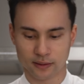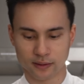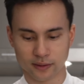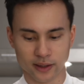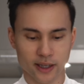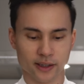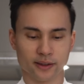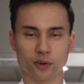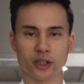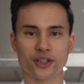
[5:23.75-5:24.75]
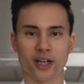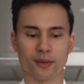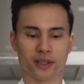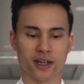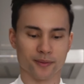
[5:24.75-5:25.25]
Okay, it's
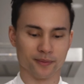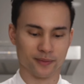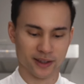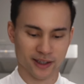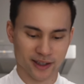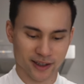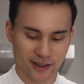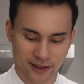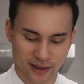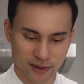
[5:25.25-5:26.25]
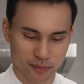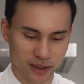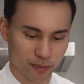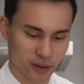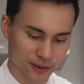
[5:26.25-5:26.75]
workshop time. We're gonna
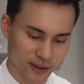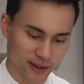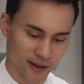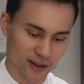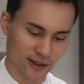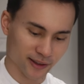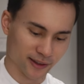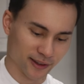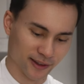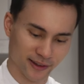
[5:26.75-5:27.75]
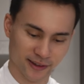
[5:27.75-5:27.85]
be building things.